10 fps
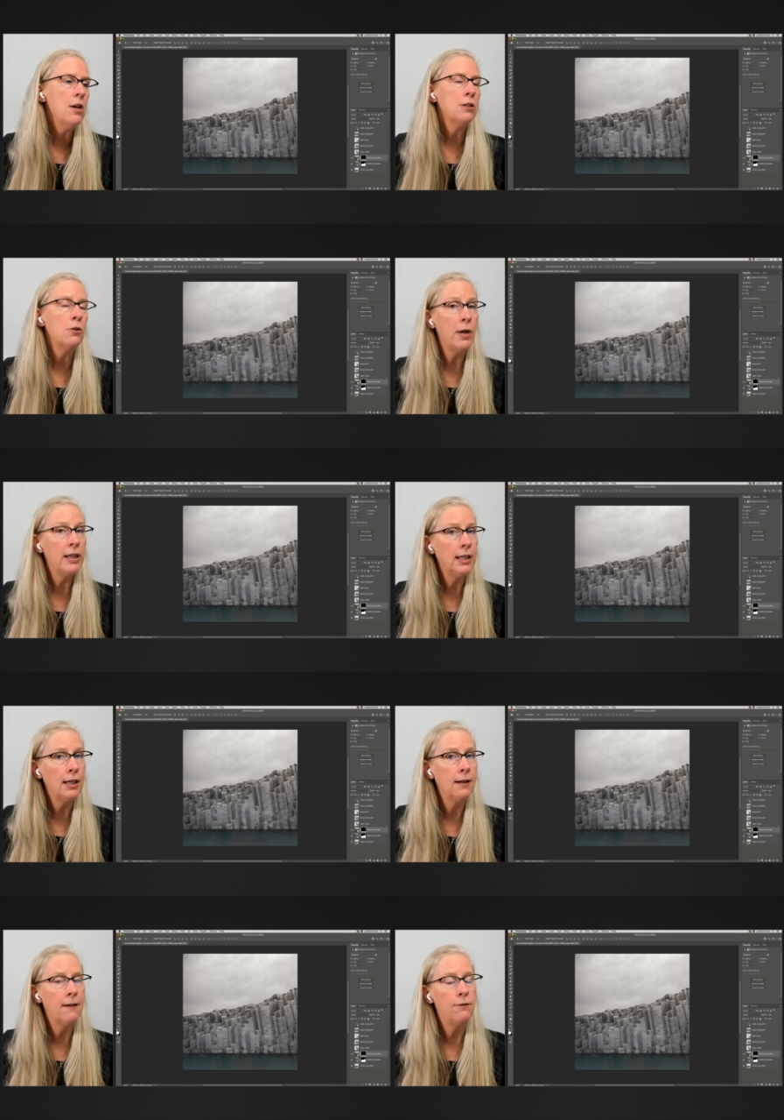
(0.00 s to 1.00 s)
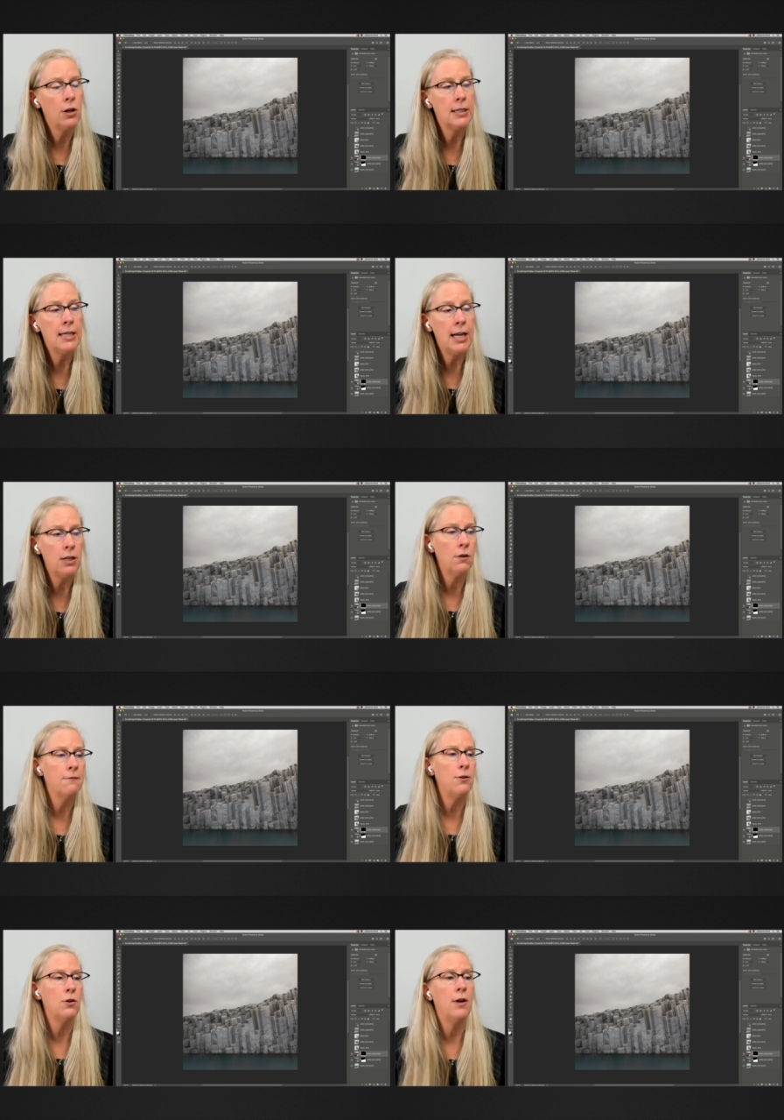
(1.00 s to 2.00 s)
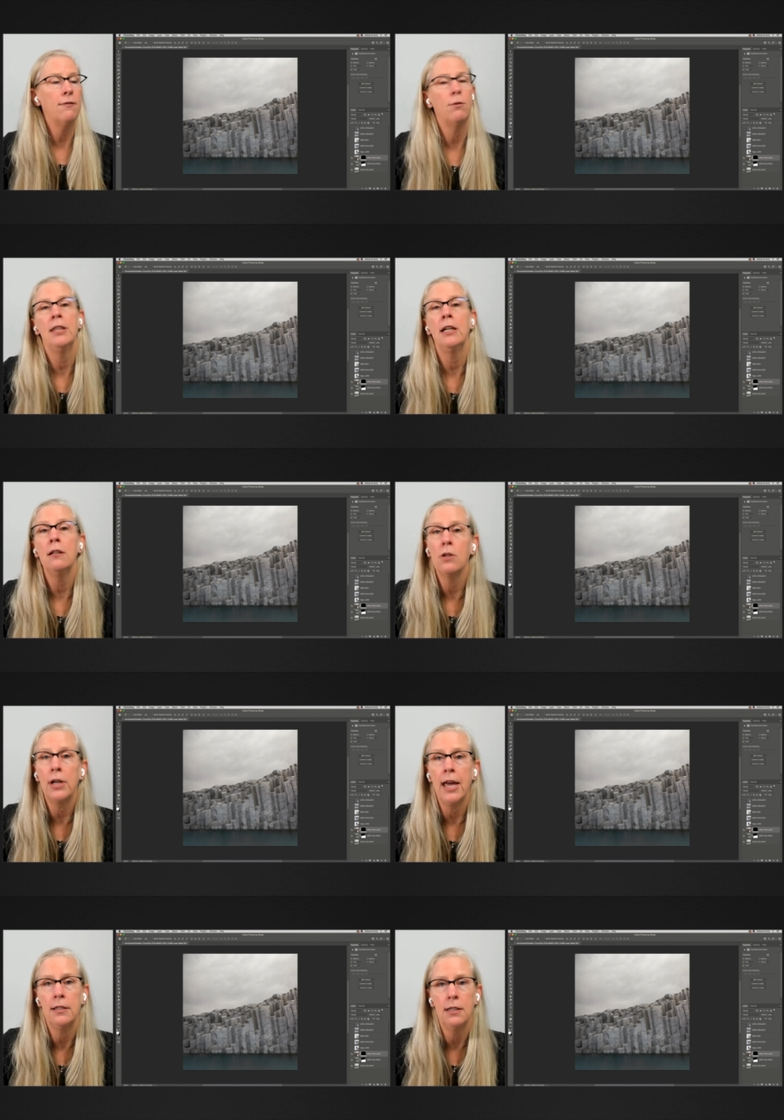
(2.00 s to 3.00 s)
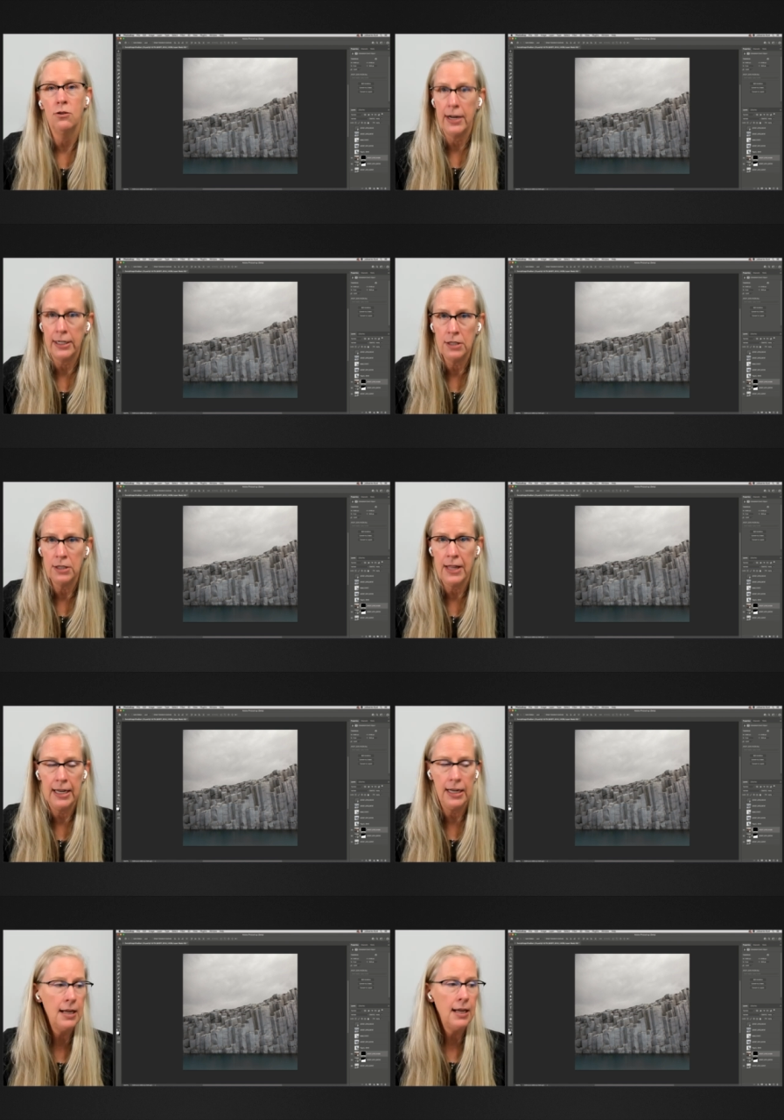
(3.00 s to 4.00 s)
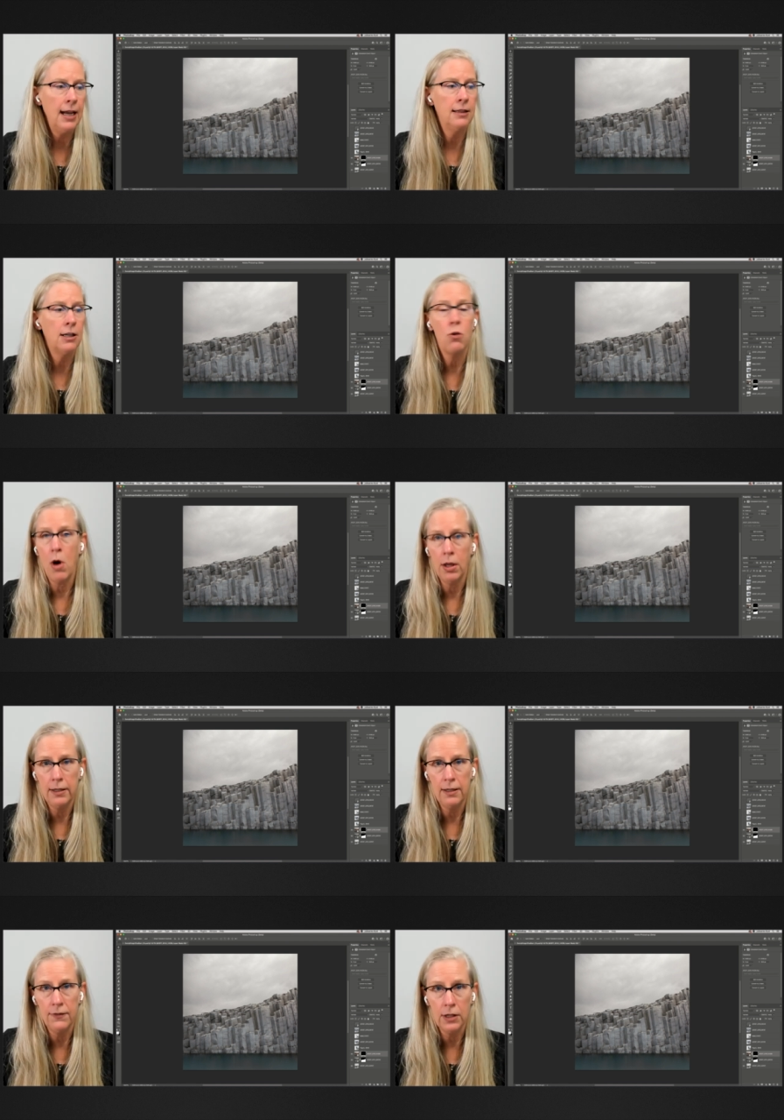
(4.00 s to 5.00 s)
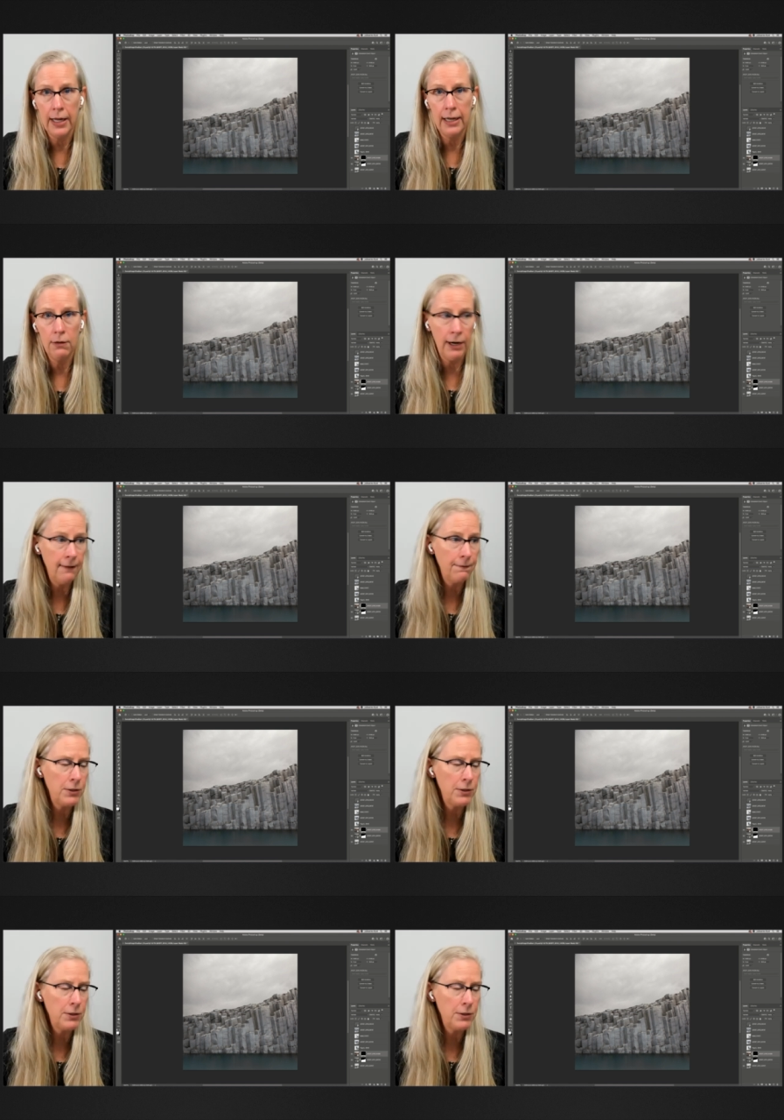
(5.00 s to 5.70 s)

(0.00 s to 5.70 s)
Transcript: So one thing, if you're going to take your own photograph, one thing to look at is the direction of light and the quality of the light, right?